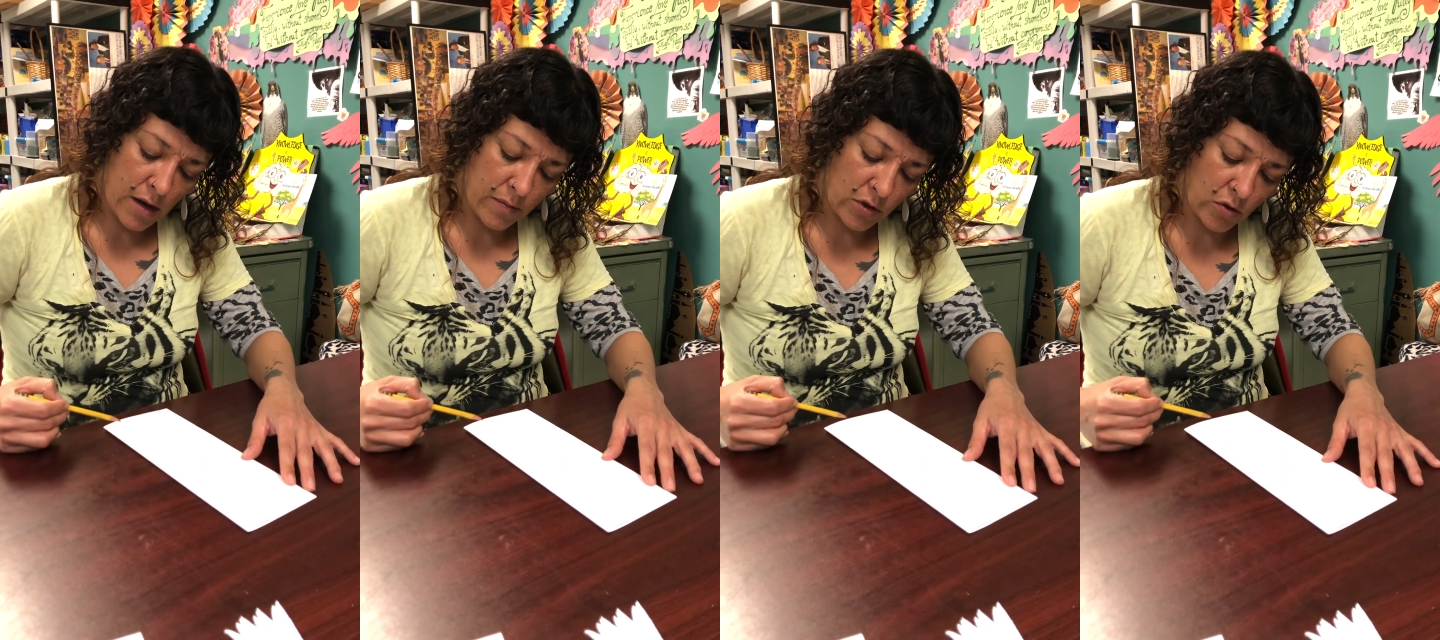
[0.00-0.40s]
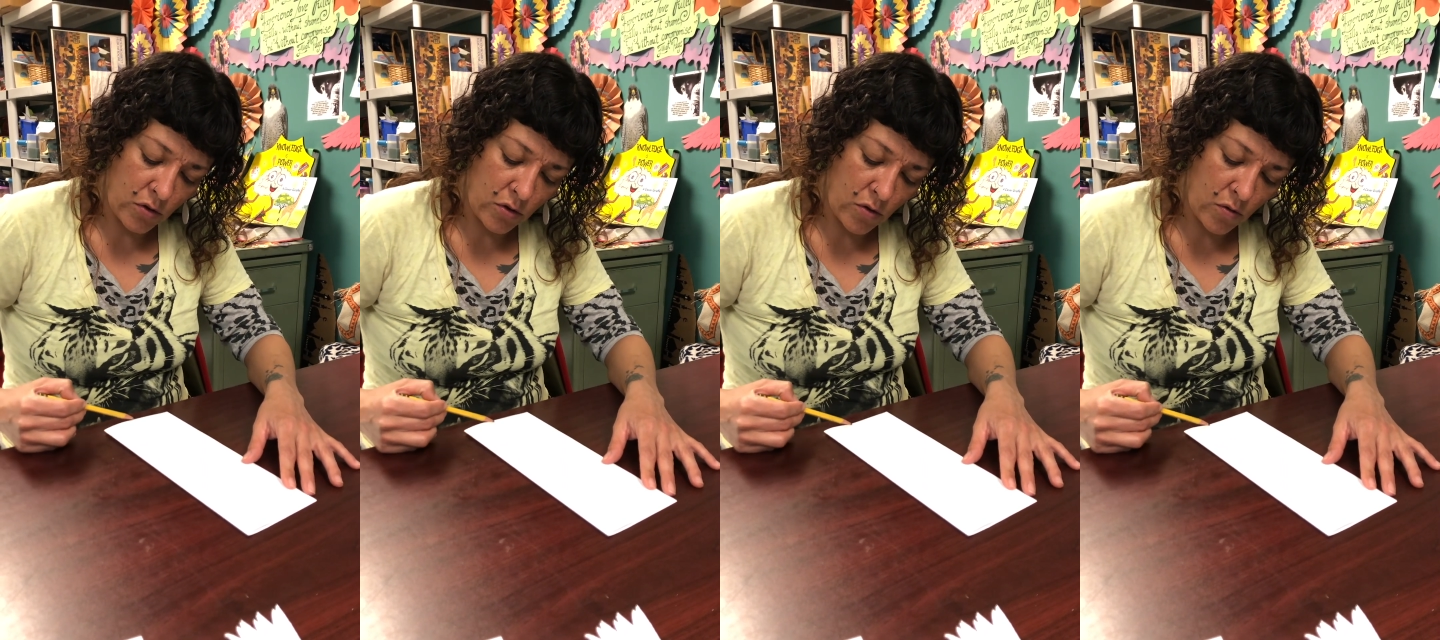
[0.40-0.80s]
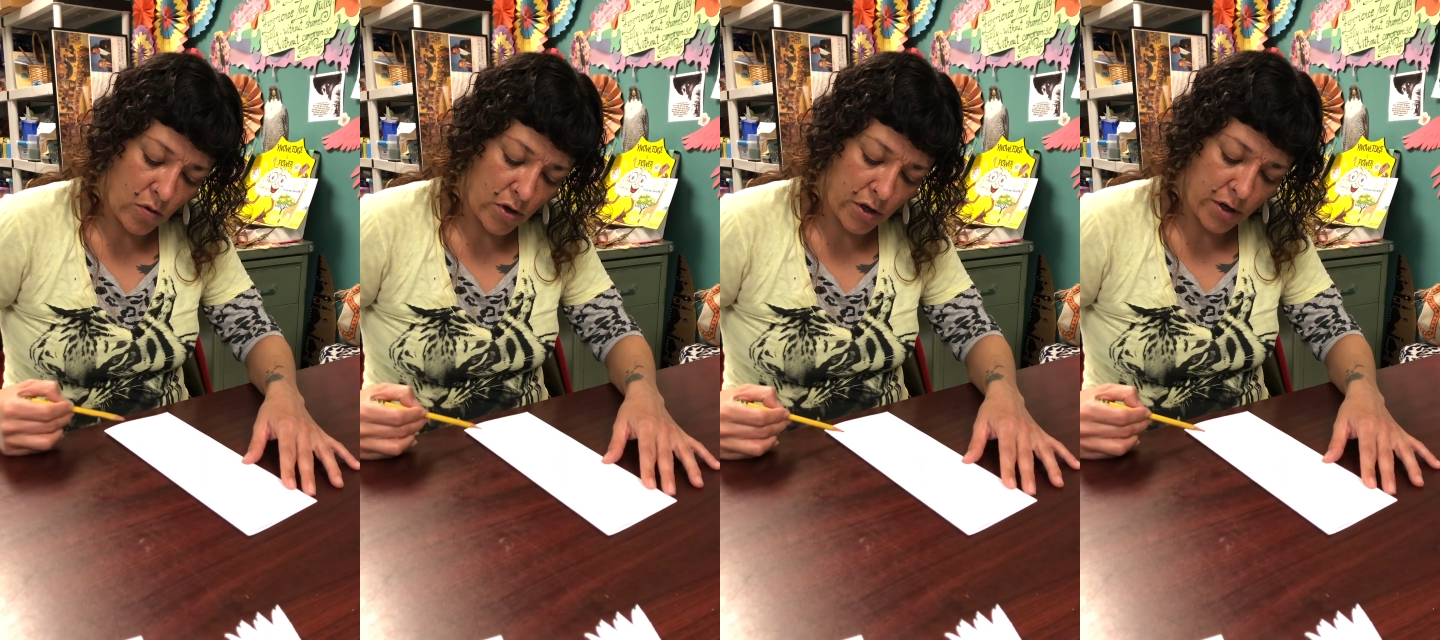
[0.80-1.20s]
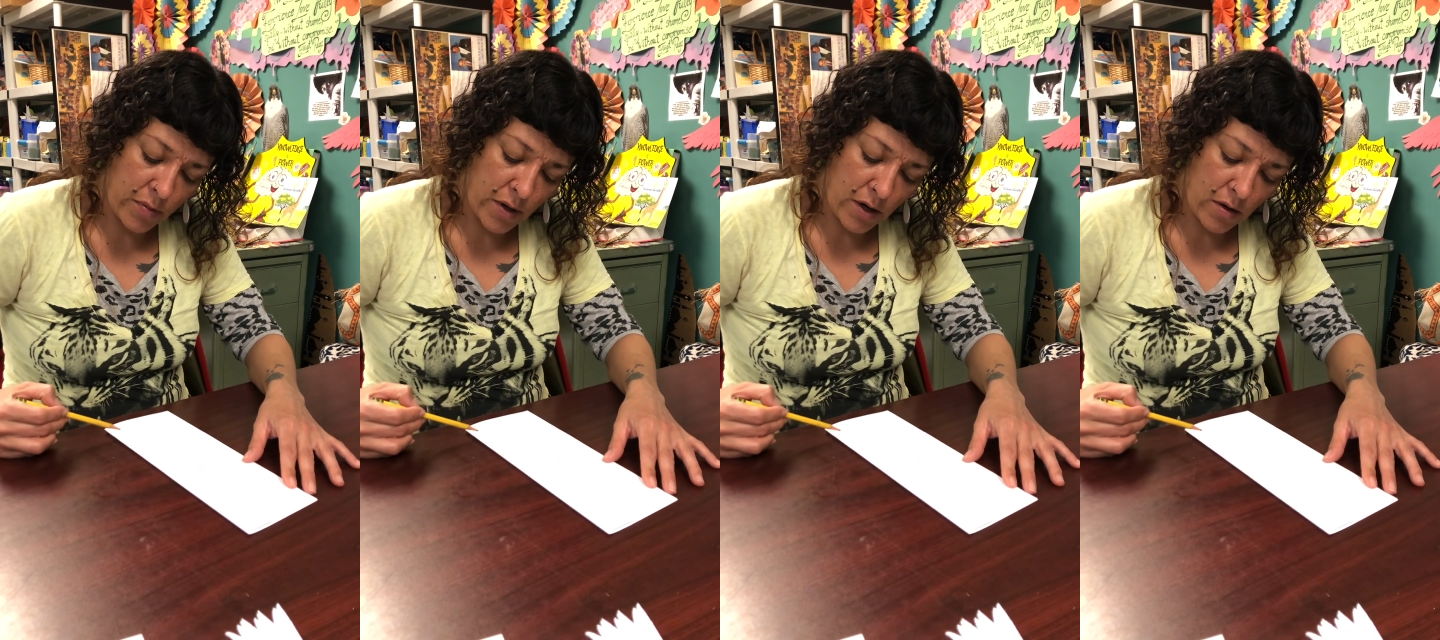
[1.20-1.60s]
So don't worry
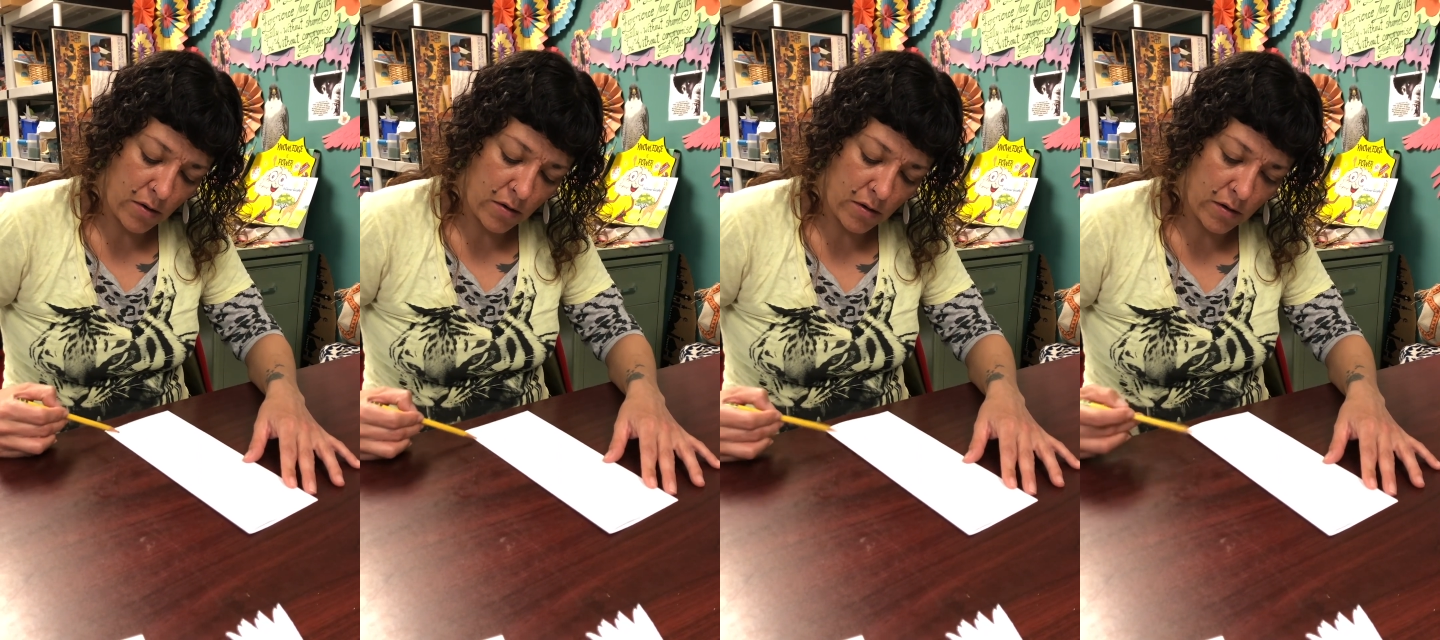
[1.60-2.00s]
about